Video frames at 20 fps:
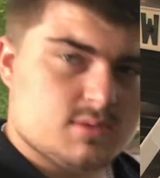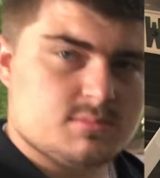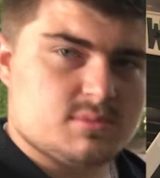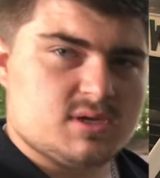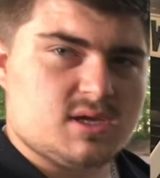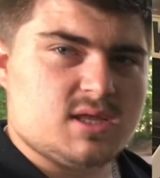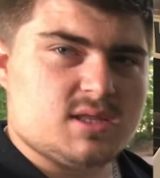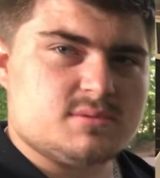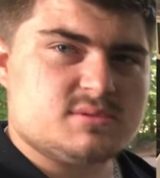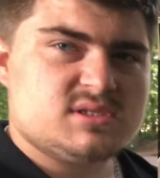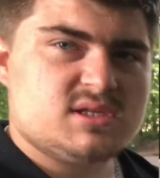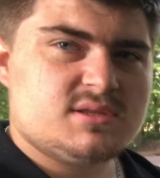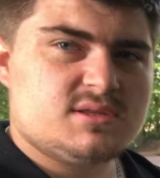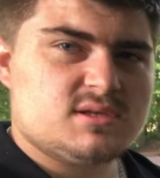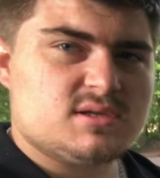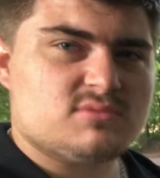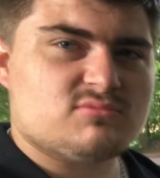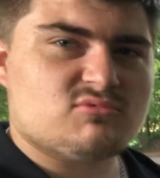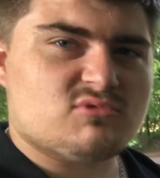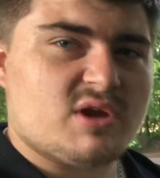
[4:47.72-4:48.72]
But yeah, there was
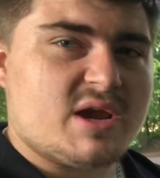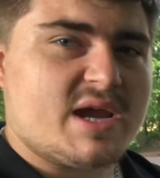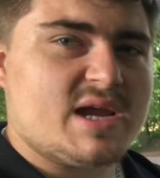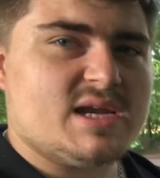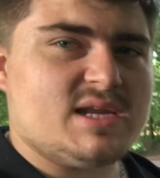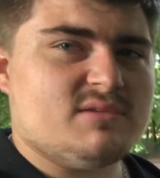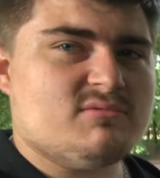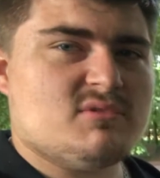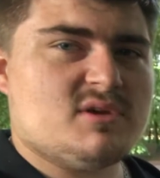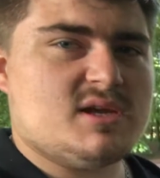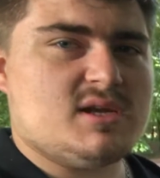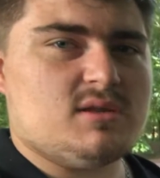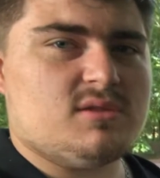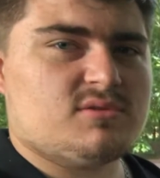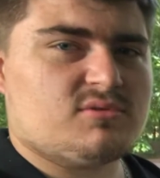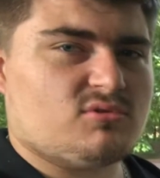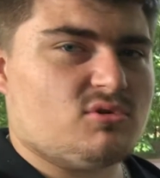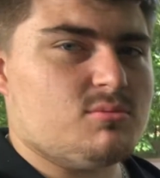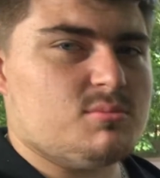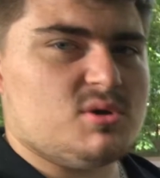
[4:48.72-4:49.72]
nothing that really
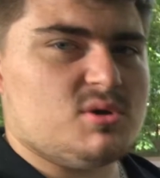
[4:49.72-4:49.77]
threw